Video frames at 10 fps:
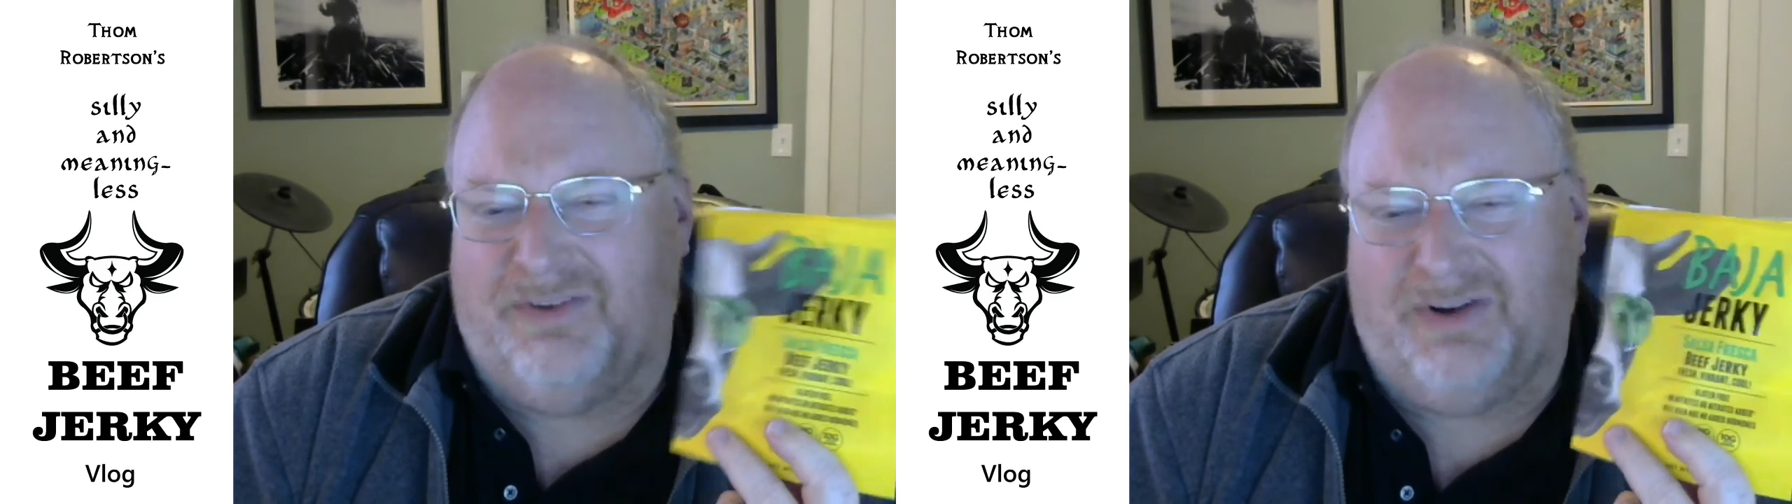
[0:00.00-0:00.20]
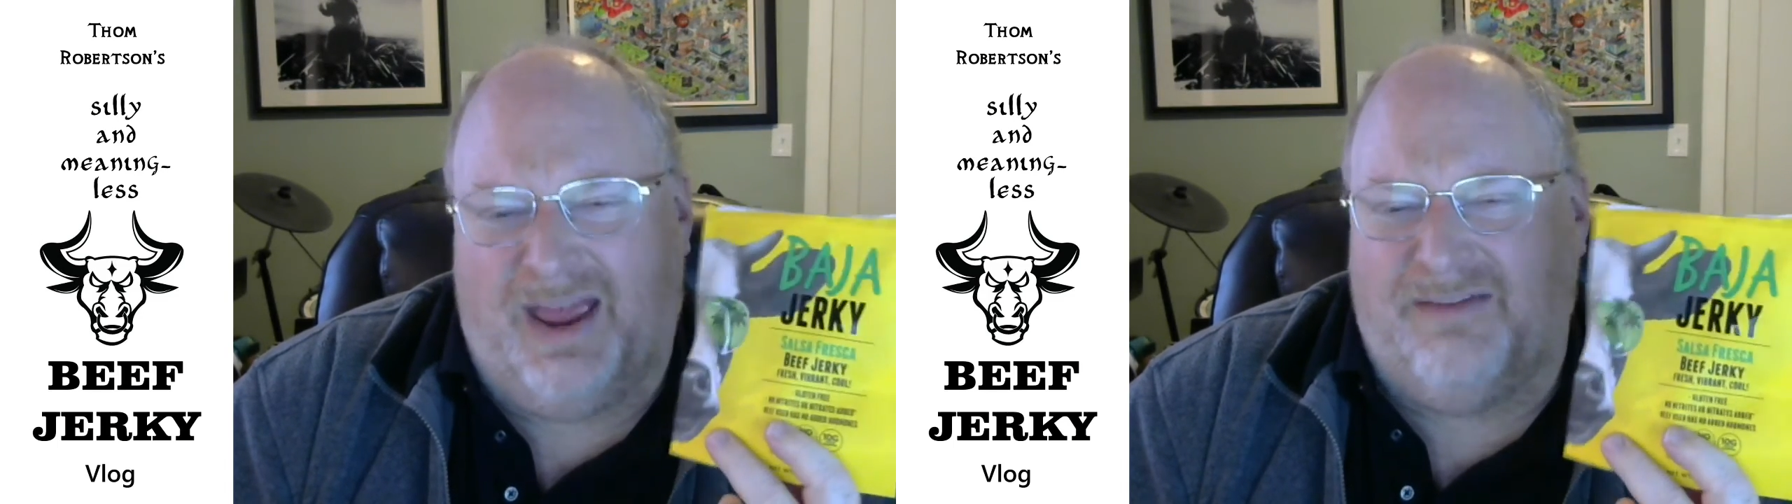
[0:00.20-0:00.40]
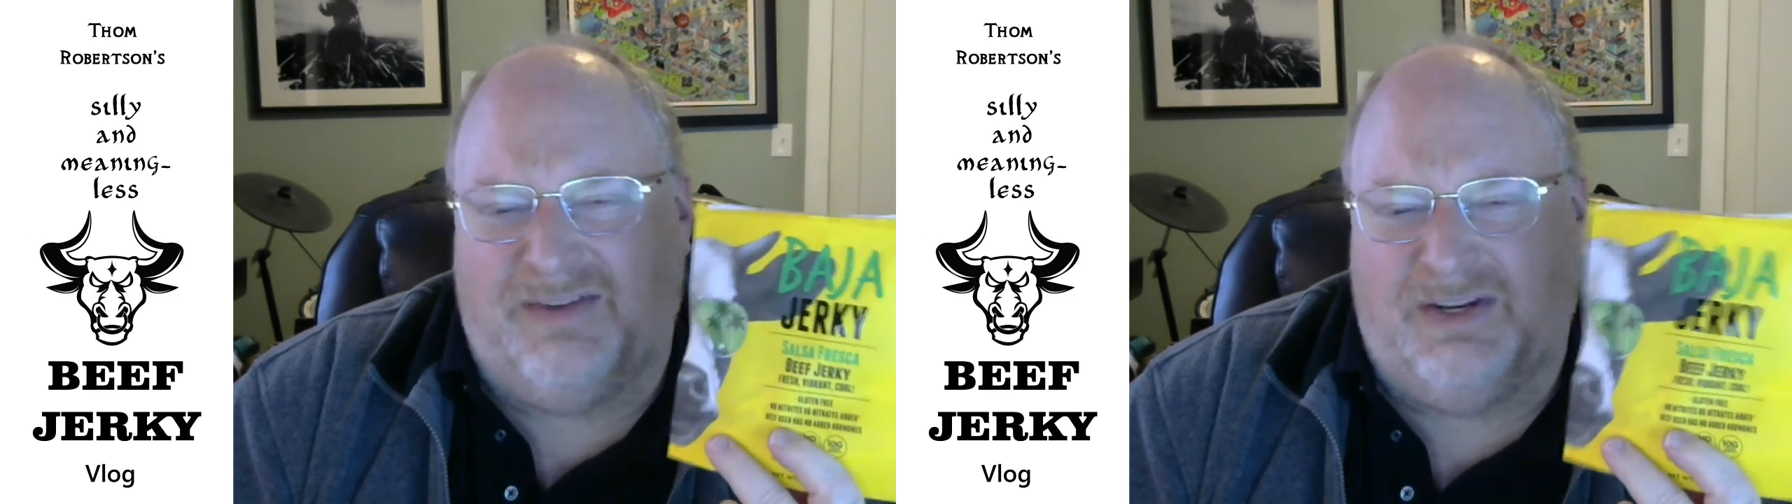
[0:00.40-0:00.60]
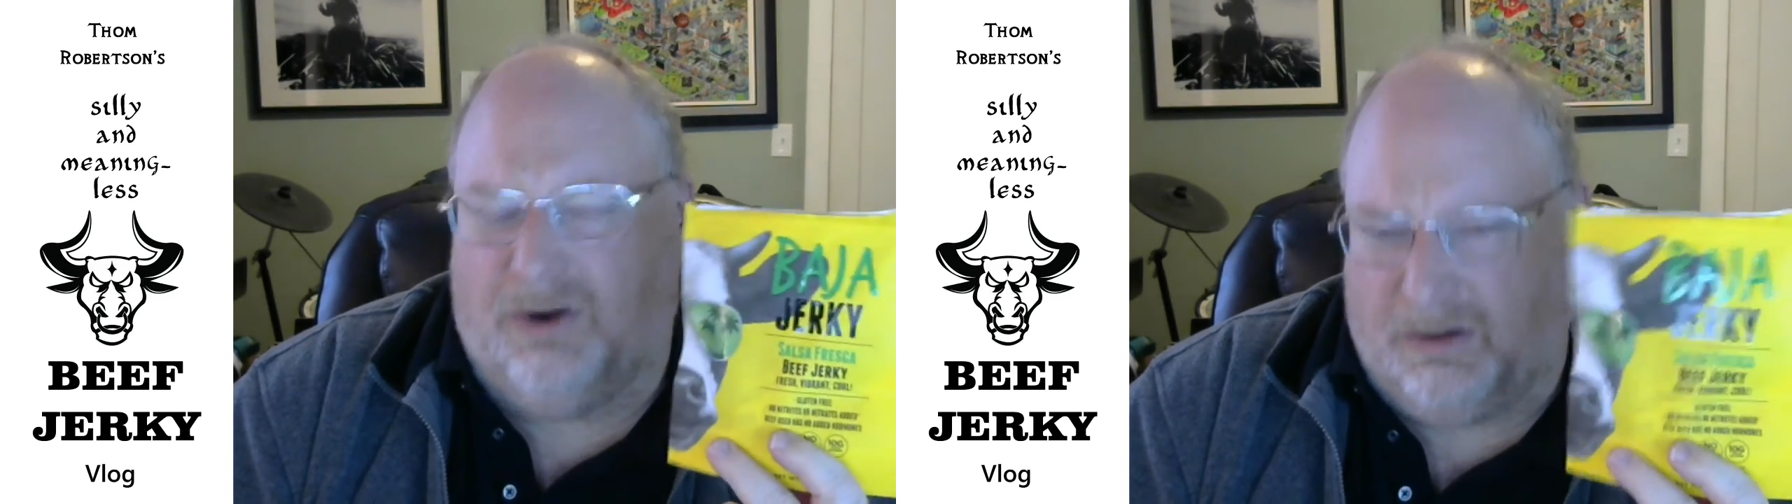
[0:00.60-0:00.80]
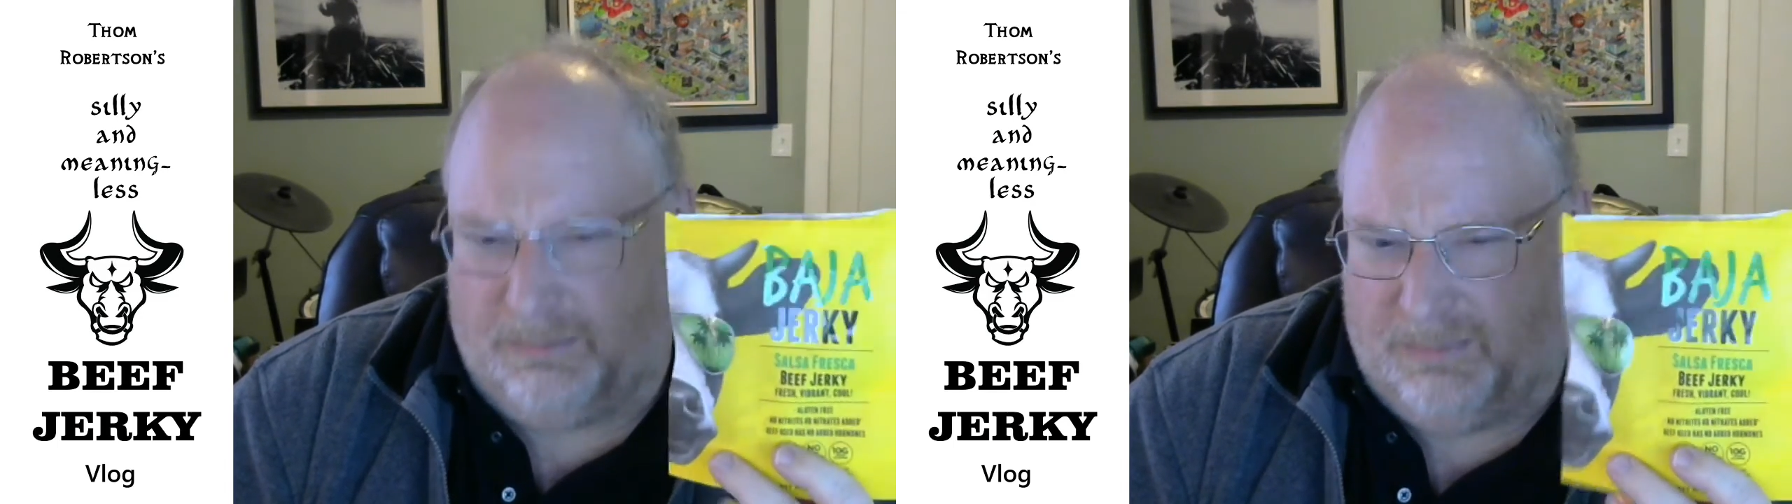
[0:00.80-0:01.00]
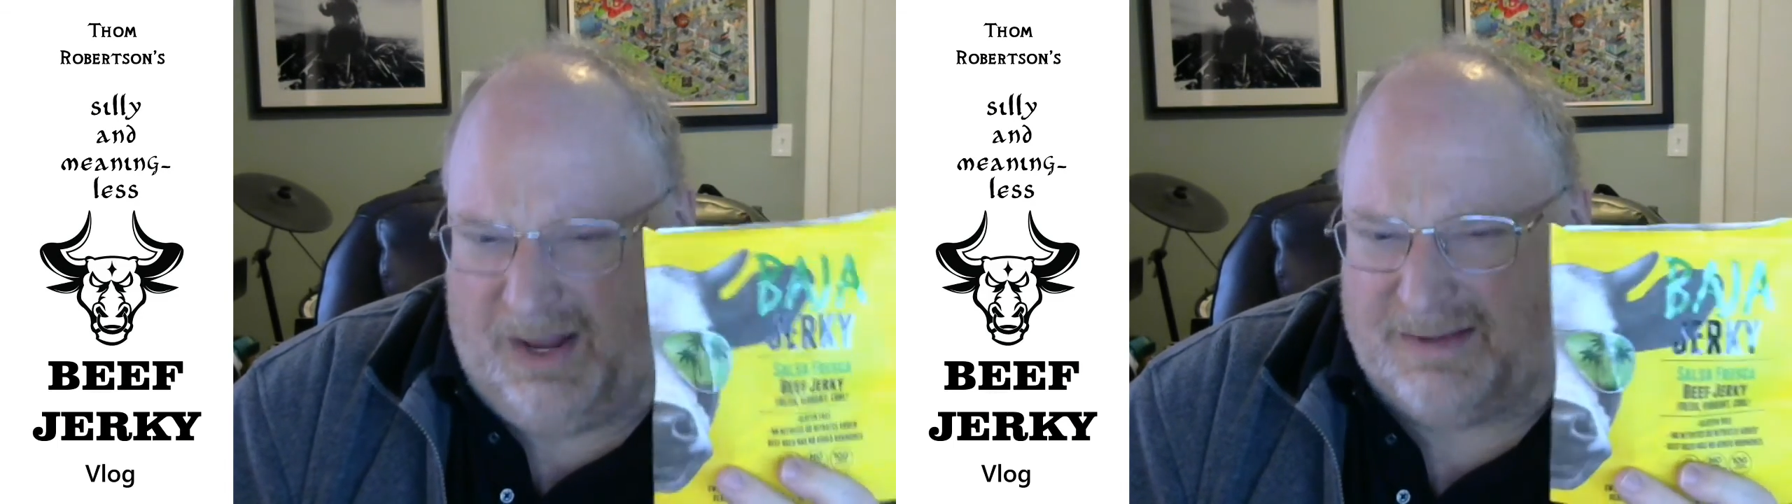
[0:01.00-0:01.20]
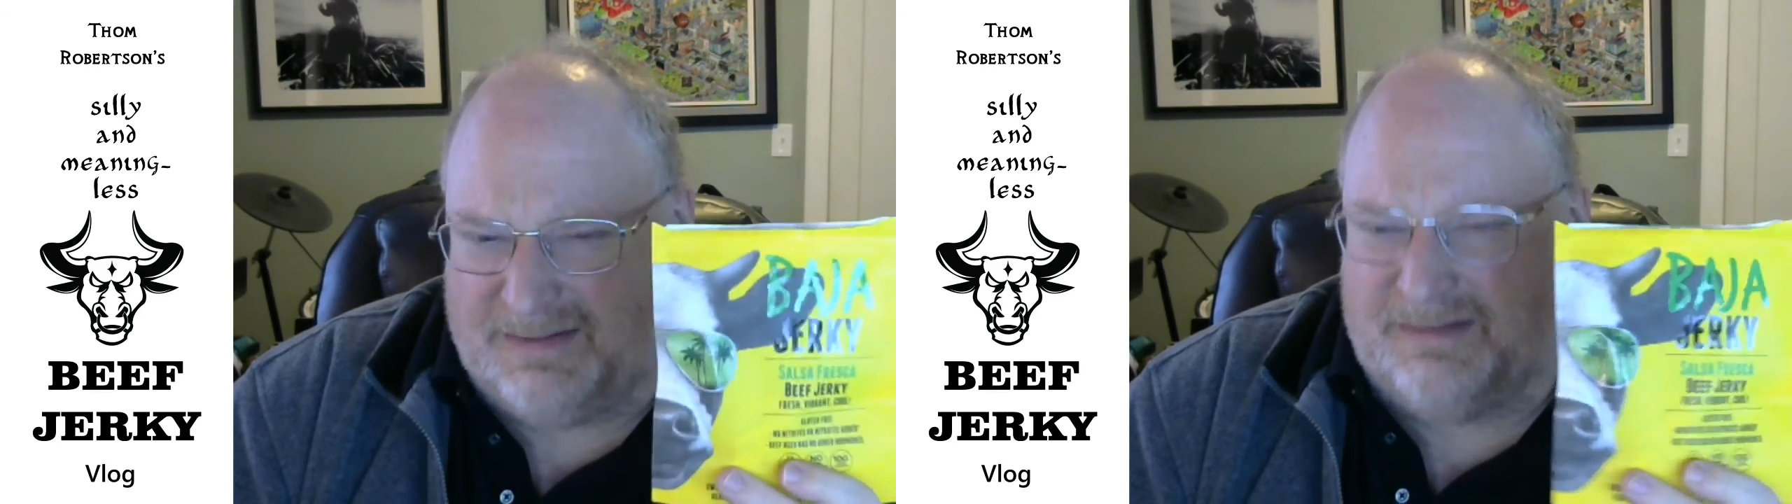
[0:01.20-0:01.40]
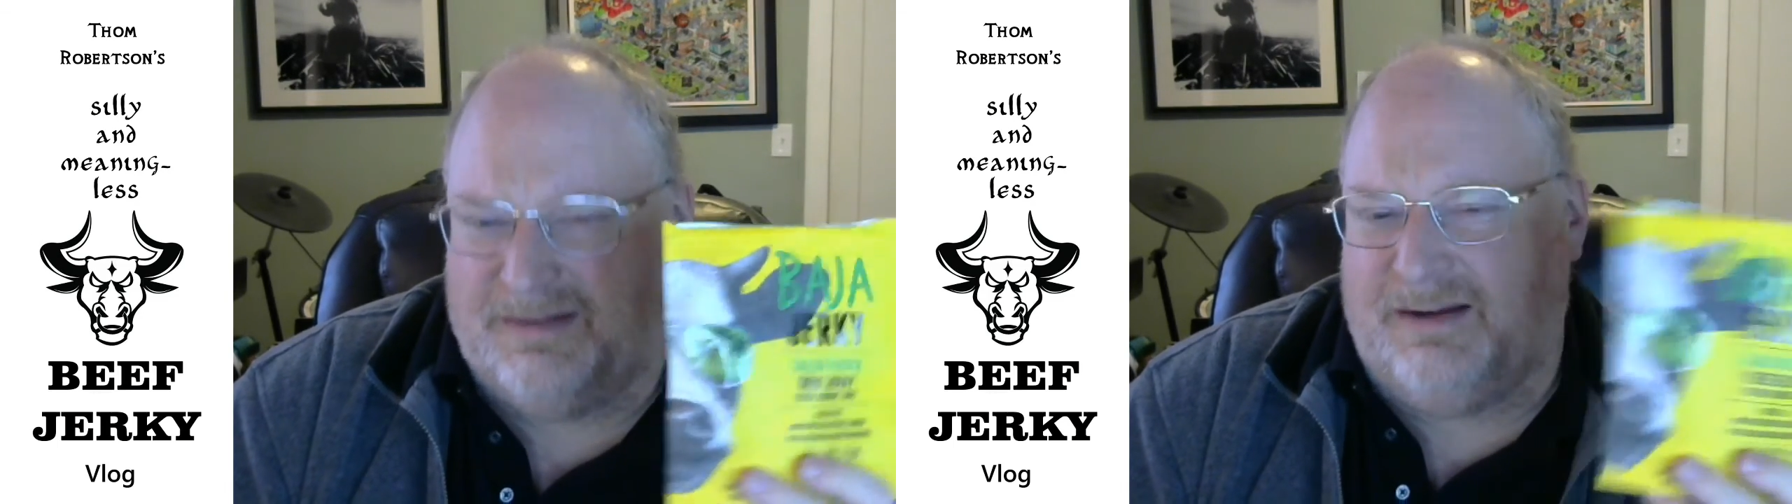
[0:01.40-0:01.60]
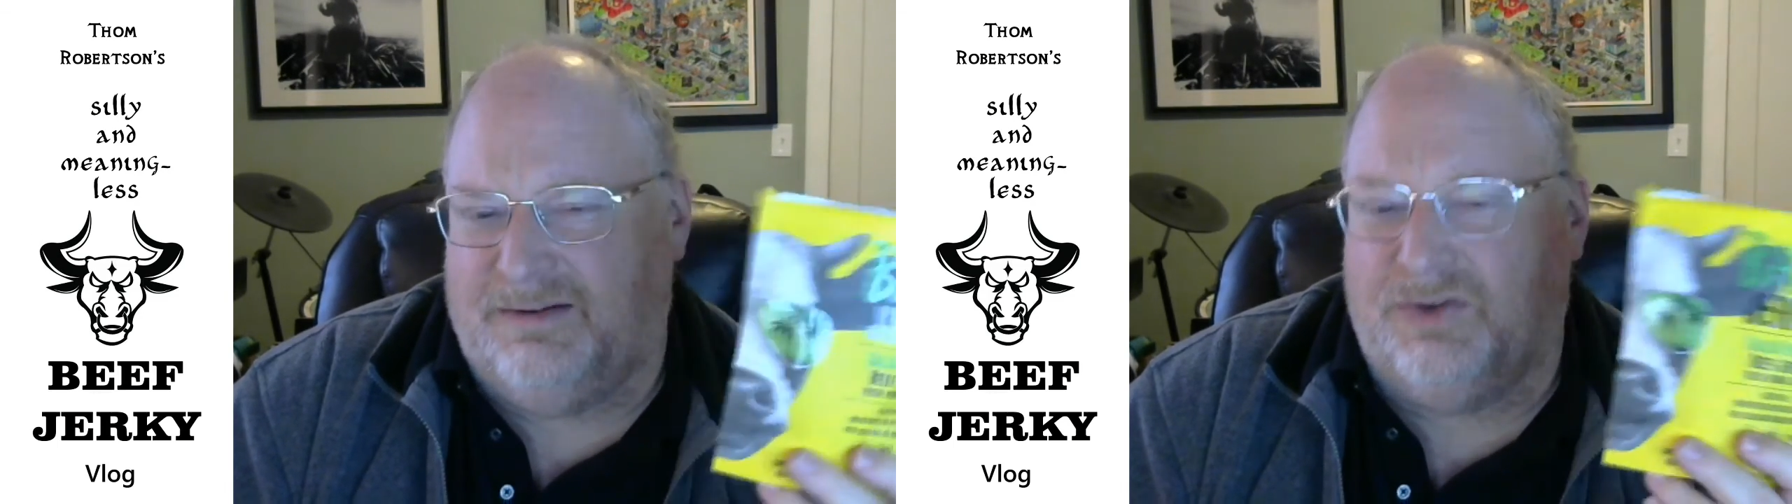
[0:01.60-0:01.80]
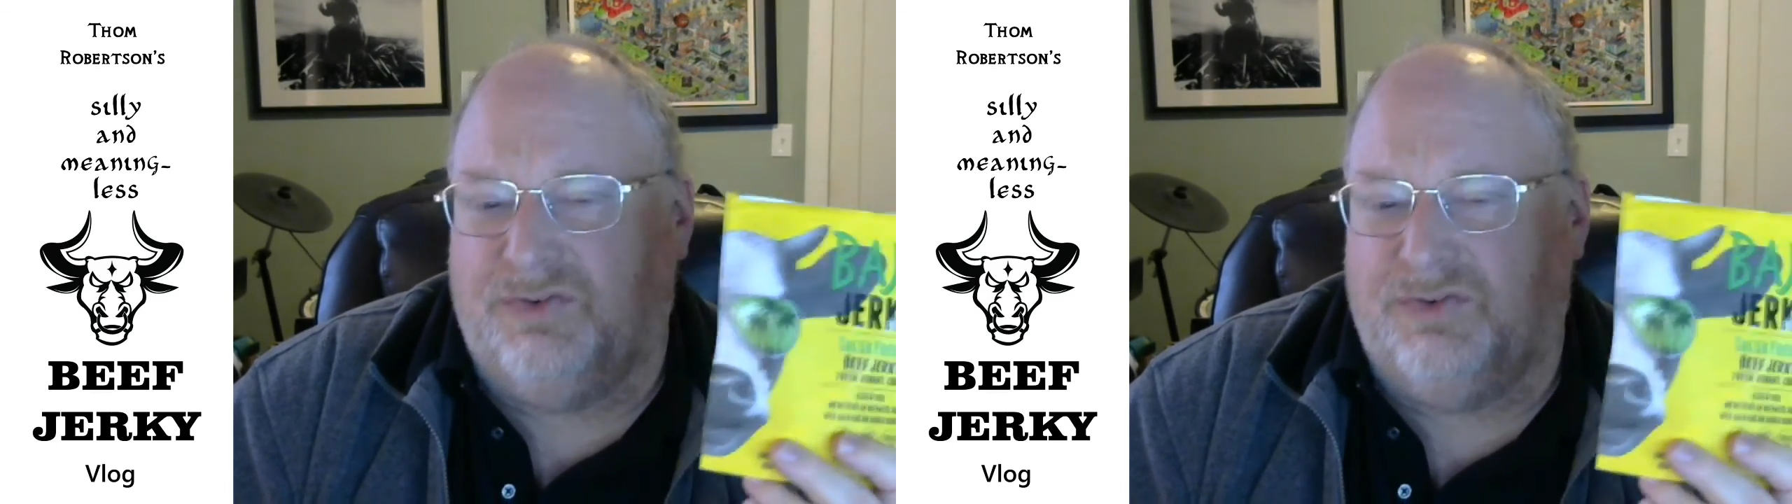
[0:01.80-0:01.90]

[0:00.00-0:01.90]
a very heavy, dark molasses taste